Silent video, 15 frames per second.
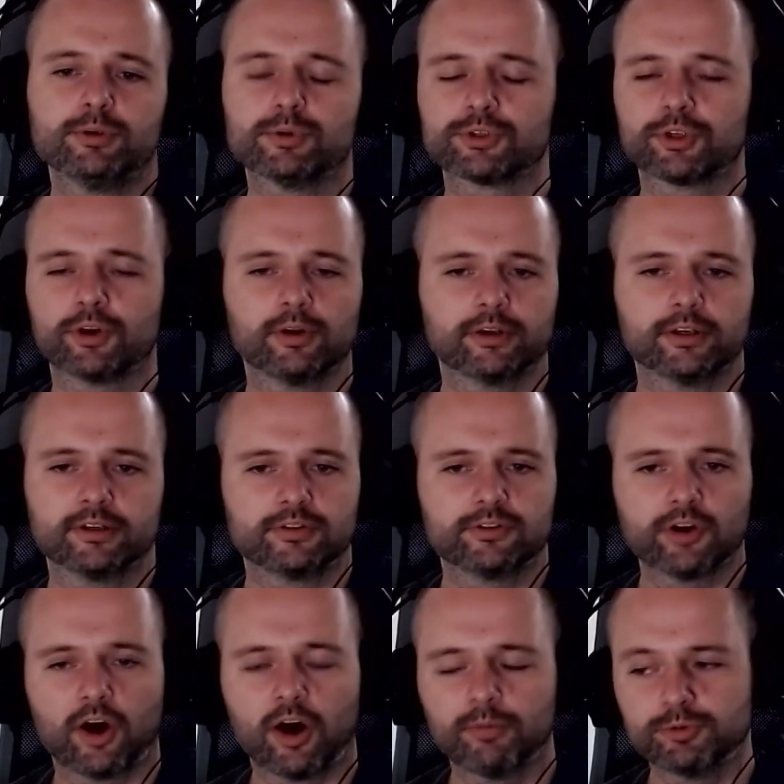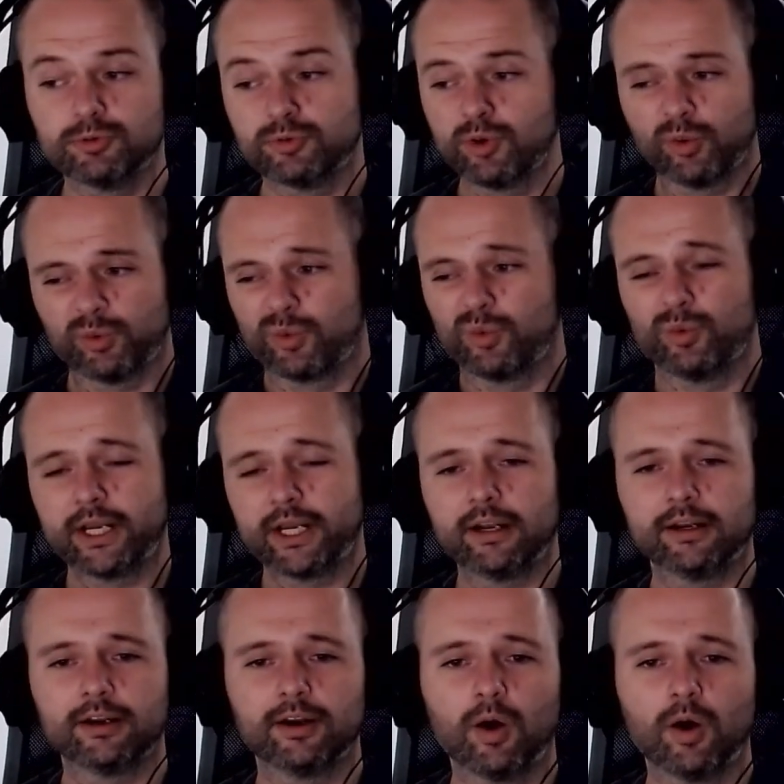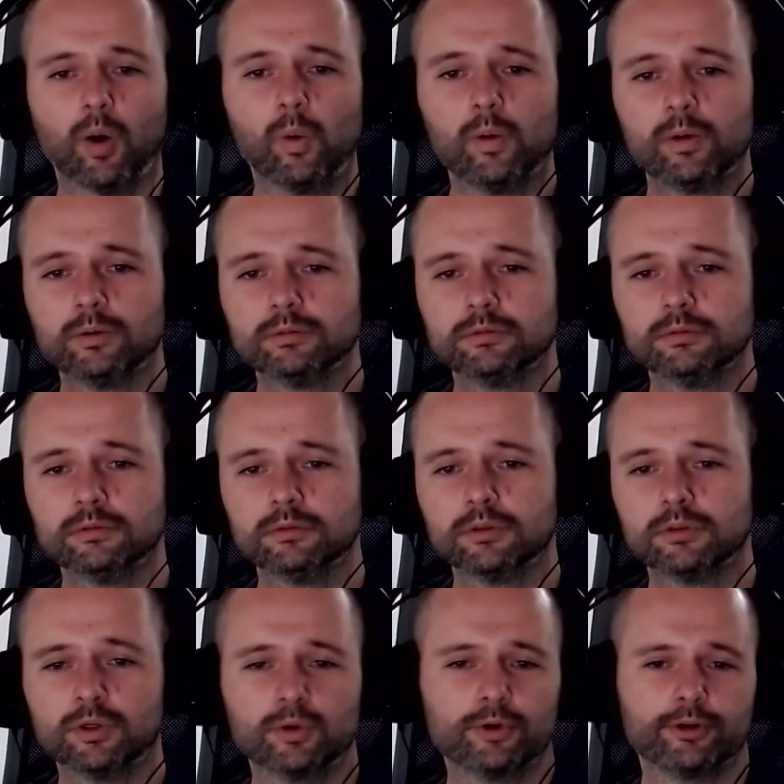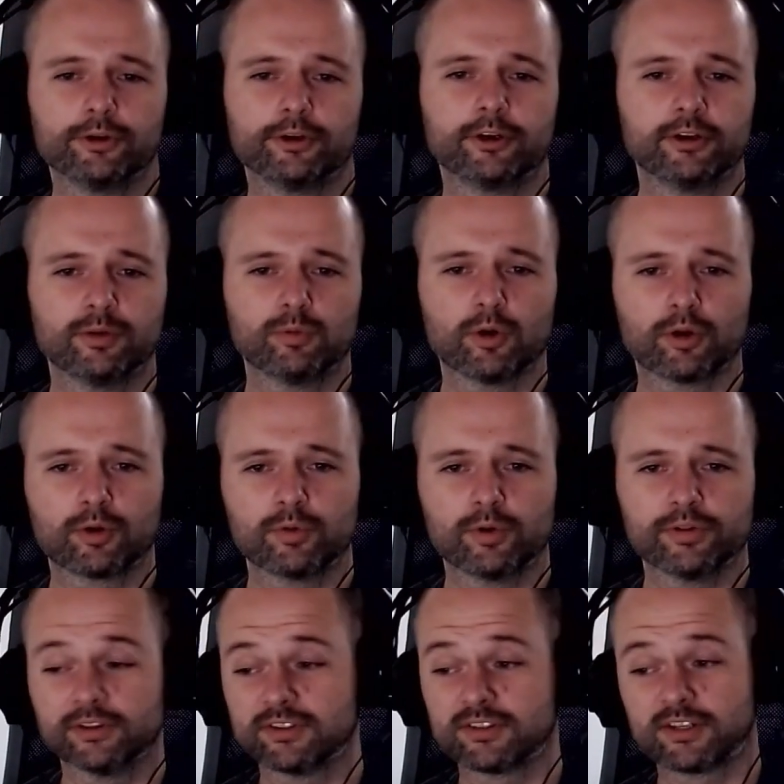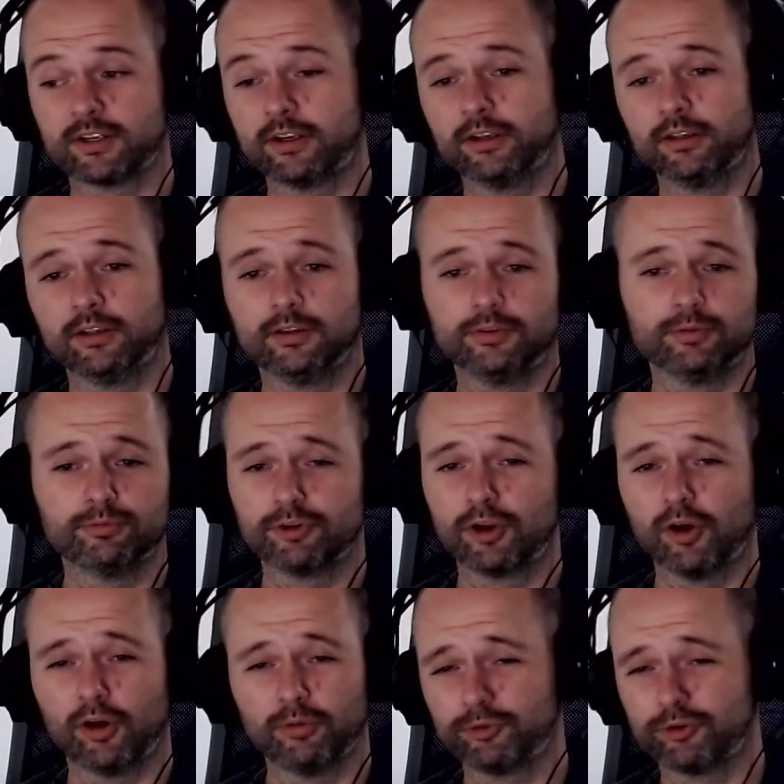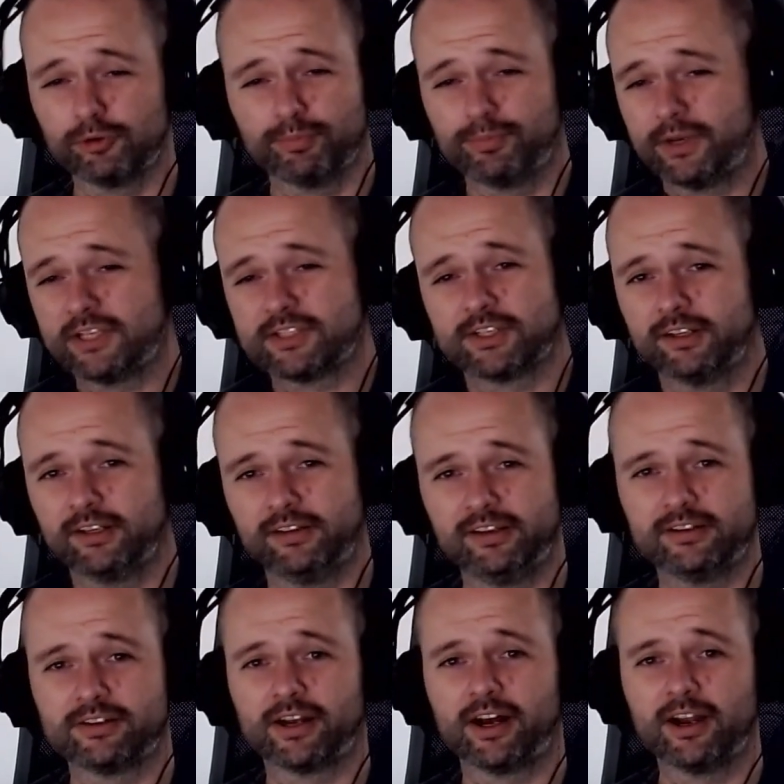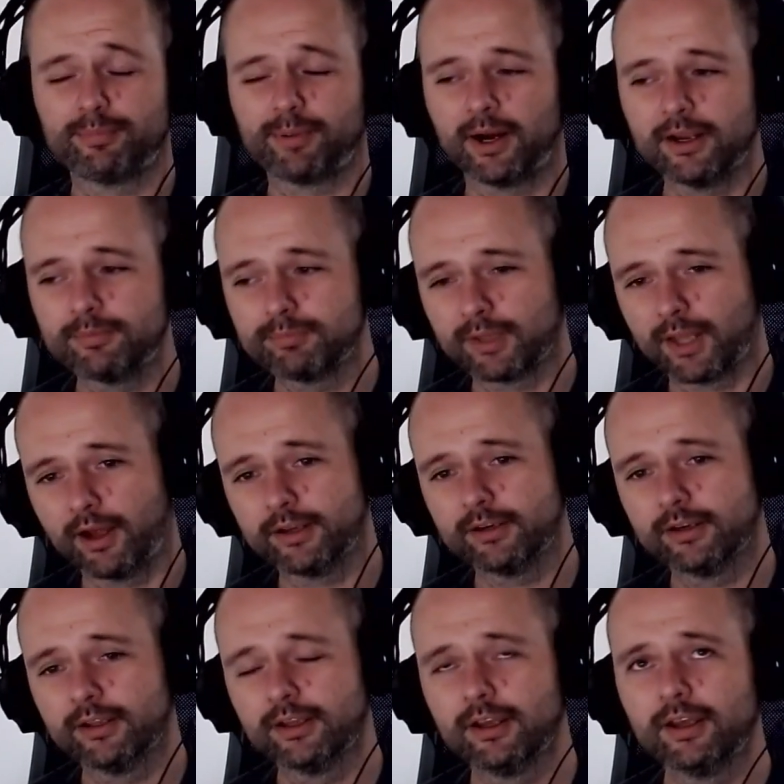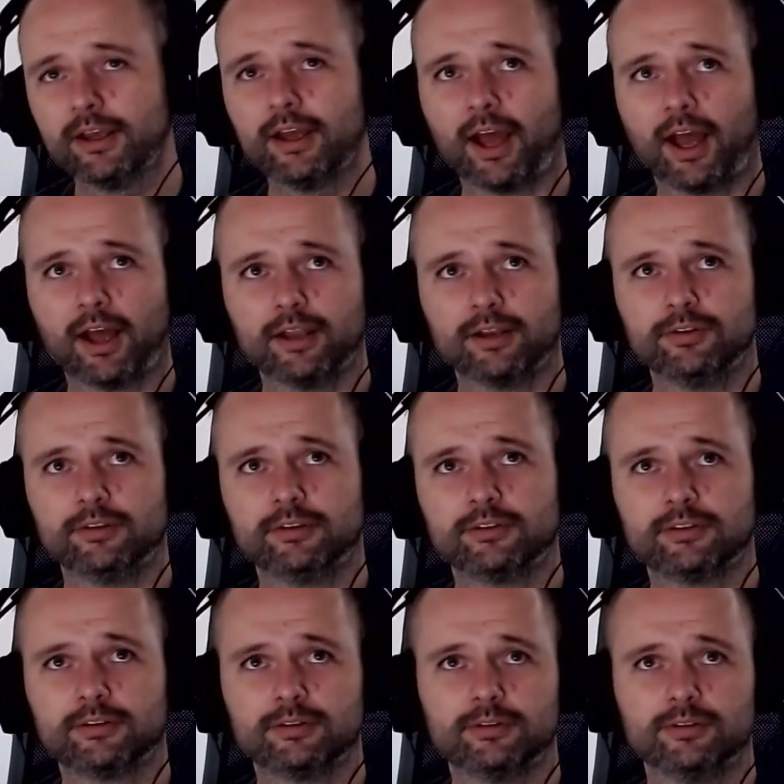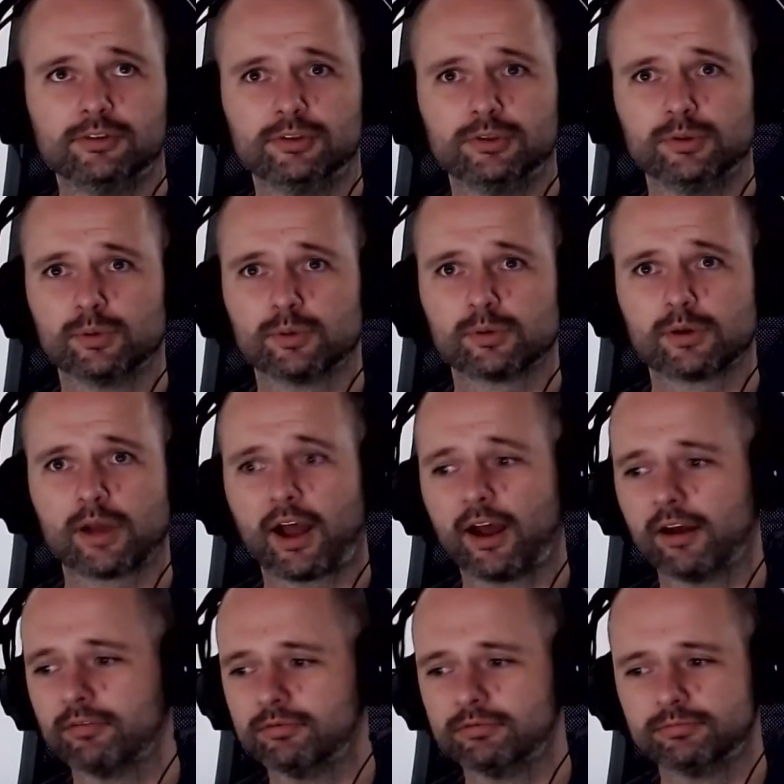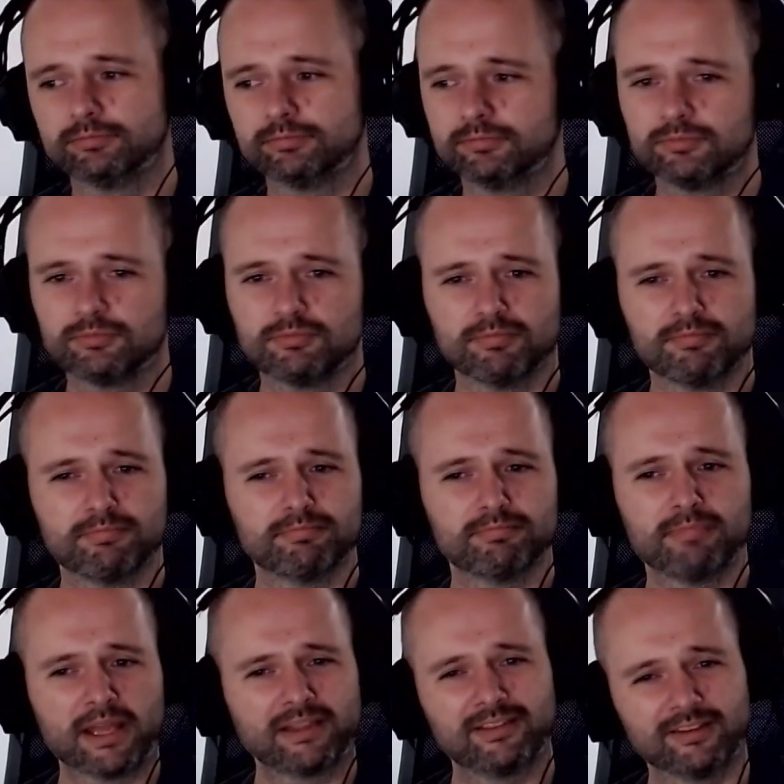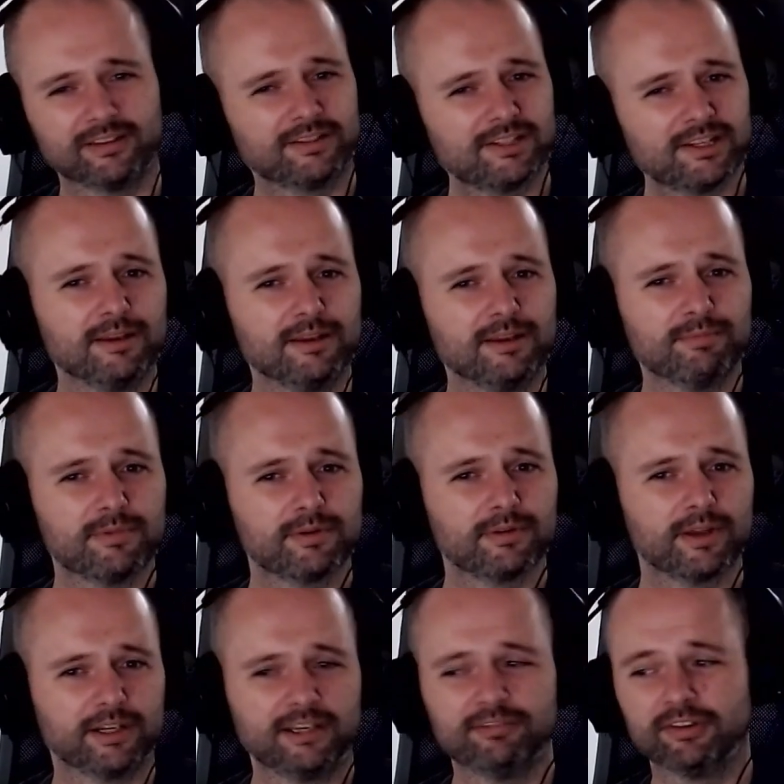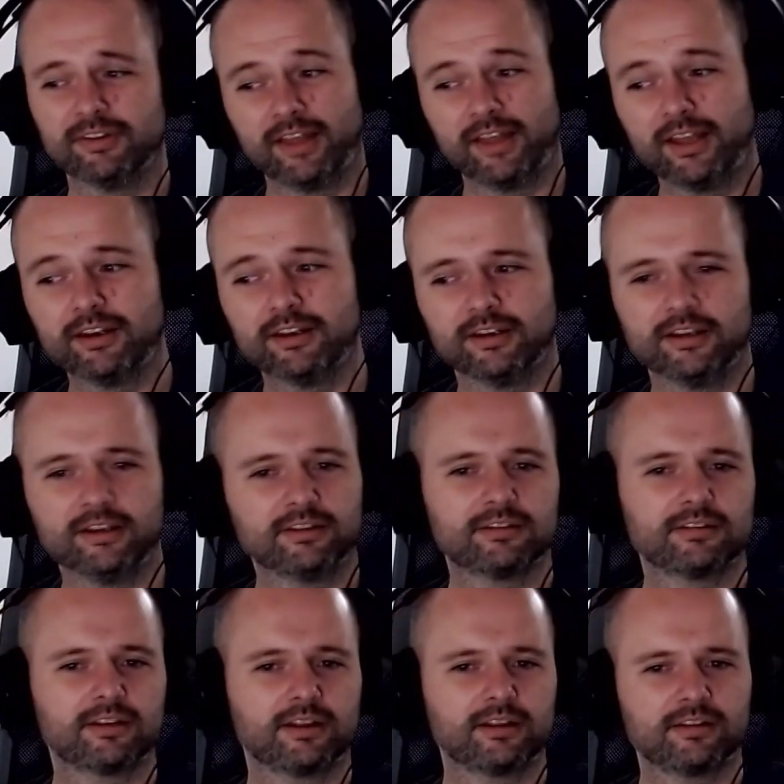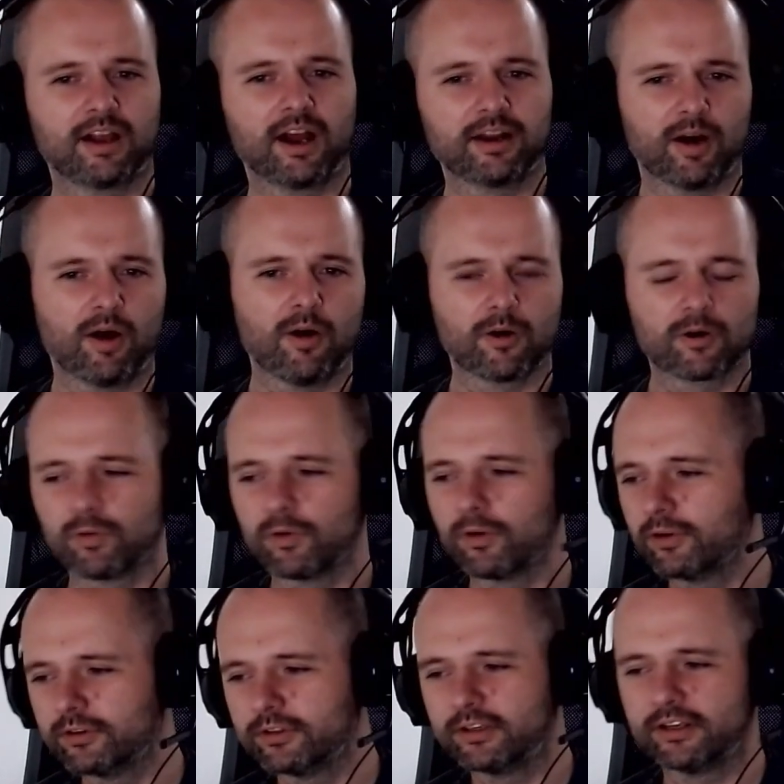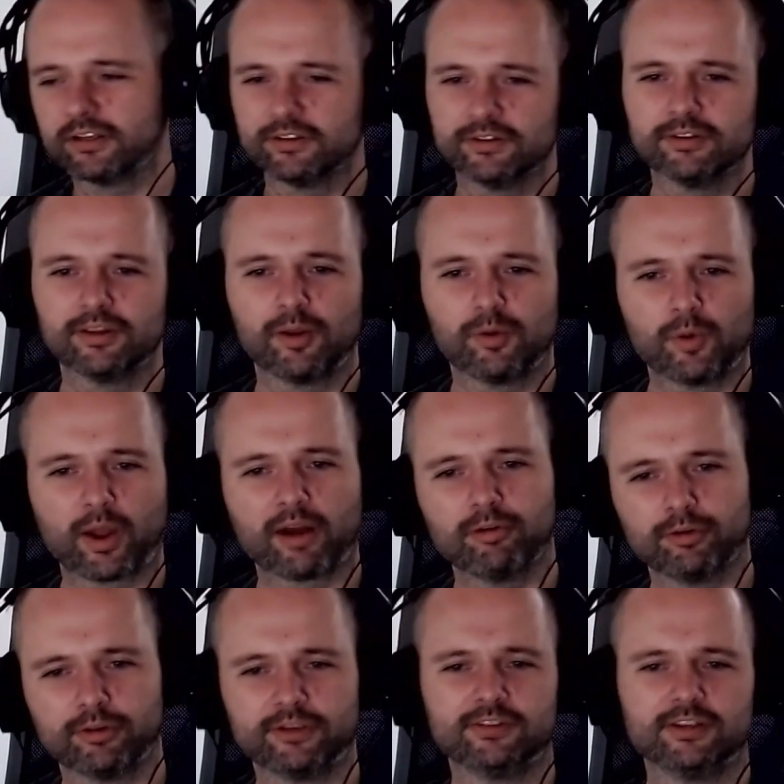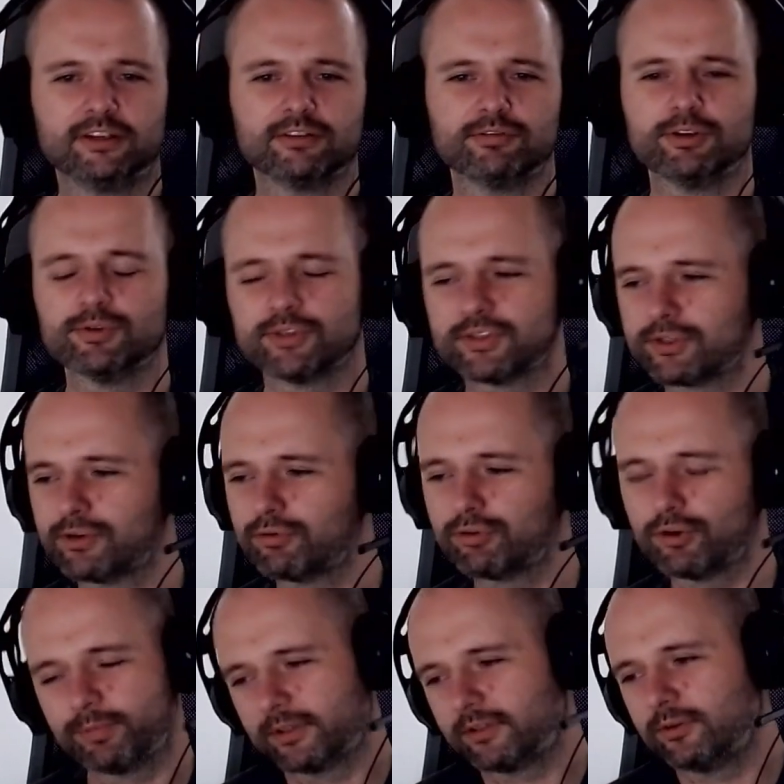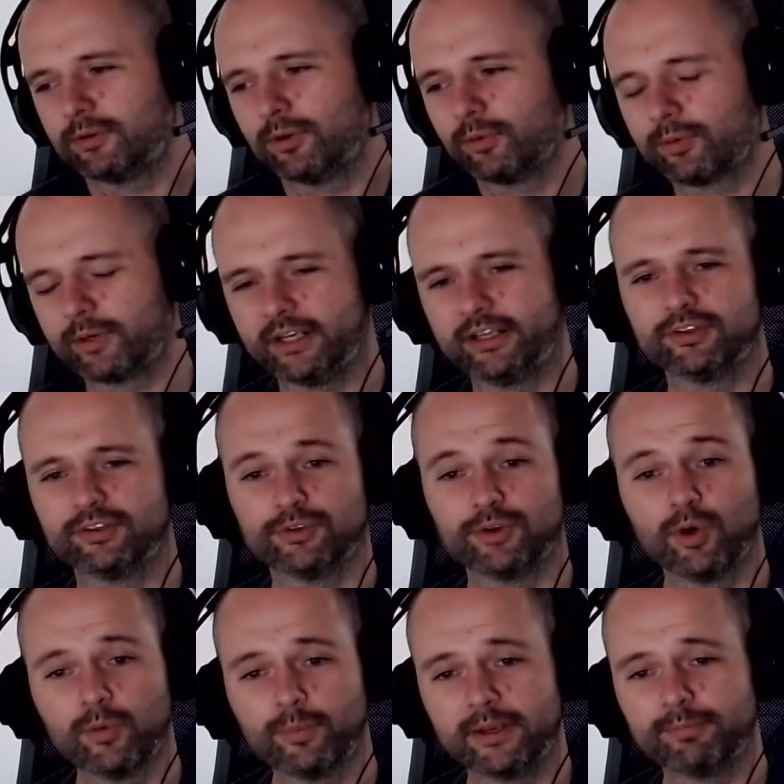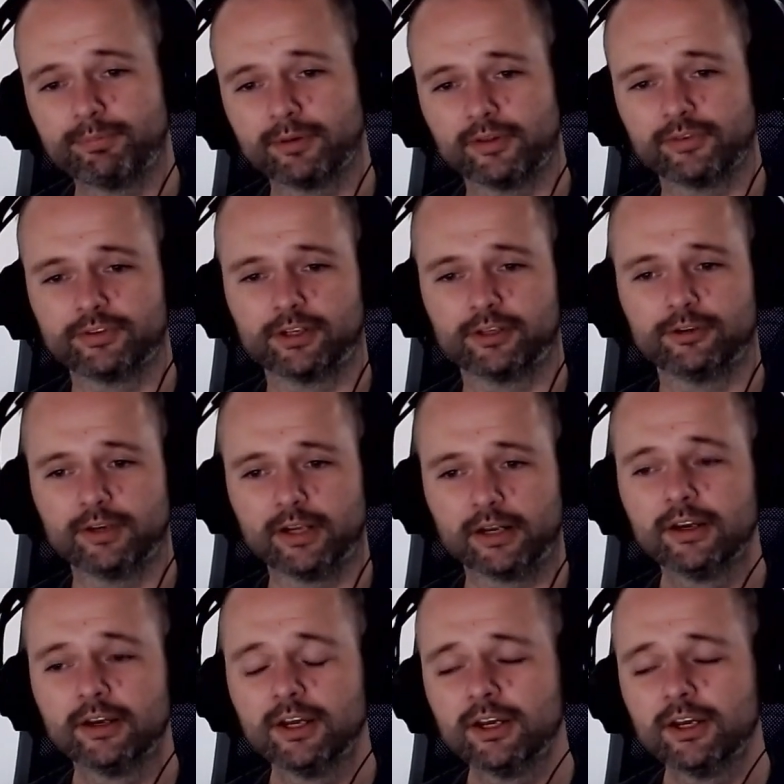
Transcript: you start at a job, you don't really know who you're going to work with until you've gone through basically the entire pipeline and you have met the team. And even then, it's, it's kind of awkward, and you have all these interviews and so forth, but you don't really get to know people until you're in.